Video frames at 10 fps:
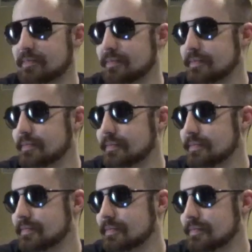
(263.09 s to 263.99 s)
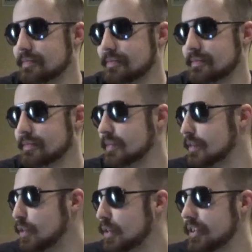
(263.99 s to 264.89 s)
Of
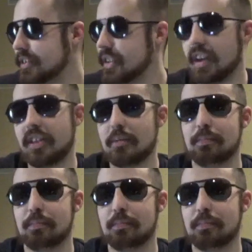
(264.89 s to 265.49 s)
course, they